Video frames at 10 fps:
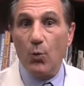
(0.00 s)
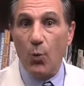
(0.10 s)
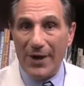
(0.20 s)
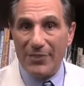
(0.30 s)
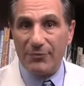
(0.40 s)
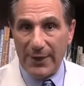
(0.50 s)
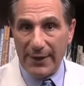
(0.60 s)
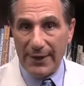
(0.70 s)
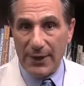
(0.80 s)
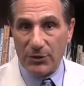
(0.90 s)
with
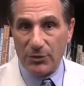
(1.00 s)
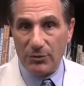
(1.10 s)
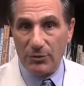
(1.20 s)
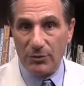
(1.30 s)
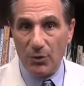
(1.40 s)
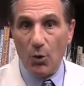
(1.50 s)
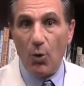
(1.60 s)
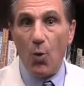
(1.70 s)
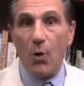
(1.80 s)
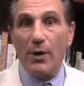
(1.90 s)
radiation
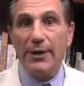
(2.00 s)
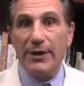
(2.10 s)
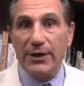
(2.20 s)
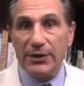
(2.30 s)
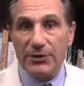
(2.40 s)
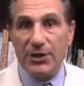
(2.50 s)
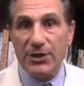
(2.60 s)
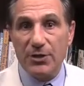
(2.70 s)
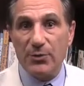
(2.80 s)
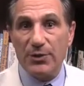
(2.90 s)
or
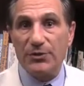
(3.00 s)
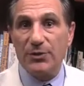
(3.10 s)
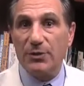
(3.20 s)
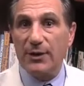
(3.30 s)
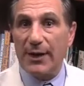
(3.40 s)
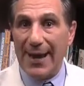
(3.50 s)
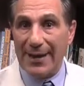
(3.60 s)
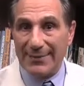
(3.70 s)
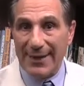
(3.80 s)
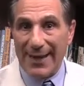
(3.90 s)
continuous
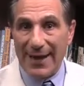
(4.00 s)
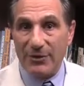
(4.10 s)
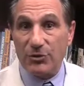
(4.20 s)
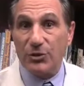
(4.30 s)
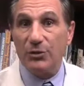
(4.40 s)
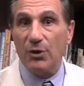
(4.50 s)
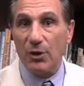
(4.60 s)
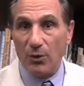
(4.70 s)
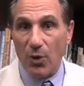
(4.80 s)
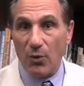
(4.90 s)
anti-androgen
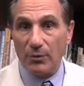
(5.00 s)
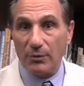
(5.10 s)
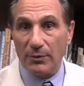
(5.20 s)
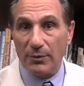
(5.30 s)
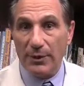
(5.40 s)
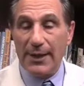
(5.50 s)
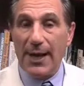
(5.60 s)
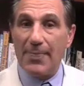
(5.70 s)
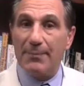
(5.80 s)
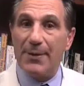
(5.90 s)
alone.
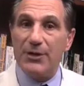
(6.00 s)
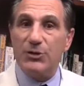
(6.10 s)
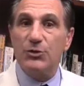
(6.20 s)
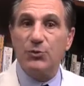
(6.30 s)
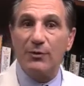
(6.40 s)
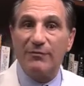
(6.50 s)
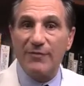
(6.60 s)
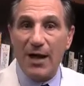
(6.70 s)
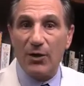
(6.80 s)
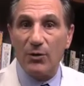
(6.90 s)
And the patients were
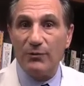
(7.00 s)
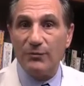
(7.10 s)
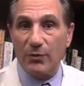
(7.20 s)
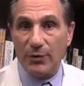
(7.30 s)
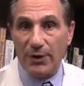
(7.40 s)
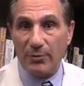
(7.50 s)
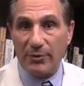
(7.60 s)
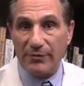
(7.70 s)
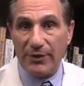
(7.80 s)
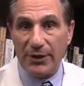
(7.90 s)
followed for a
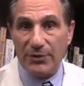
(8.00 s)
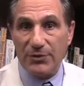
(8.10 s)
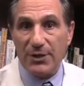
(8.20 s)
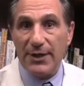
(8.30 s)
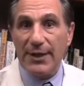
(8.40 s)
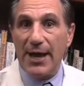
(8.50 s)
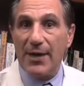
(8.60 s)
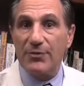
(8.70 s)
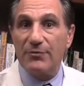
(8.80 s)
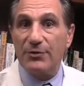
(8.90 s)
number of years.
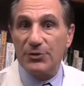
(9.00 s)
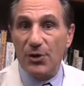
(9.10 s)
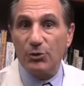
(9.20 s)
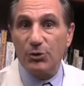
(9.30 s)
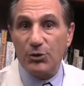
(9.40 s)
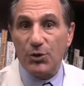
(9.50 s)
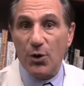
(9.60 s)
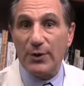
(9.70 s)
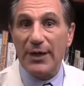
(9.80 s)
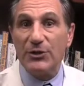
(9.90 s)
And the results
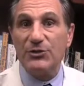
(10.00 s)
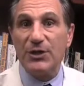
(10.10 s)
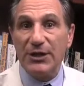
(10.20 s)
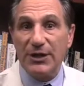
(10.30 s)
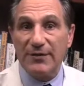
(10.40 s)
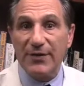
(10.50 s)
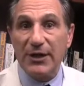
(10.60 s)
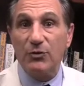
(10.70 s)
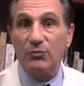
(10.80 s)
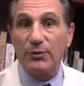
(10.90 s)
showed a
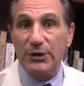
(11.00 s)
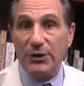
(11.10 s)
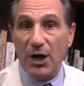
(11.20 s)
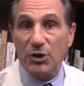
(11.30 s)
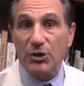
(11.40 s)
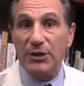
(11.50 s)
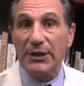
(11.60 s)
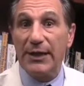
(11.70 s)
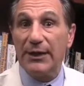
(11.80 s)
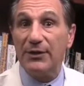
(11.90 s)
significant reduction
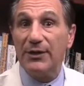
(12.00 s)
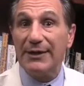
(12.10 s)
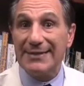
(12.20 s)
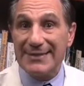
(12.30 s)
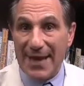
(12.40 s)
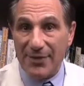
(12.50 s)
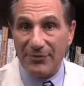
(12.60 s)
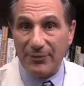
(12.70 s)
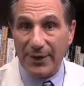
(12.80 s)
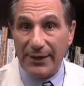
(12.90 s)
in the
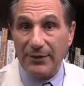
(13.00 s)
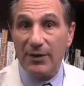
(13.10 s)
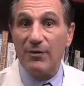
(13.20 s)
death rate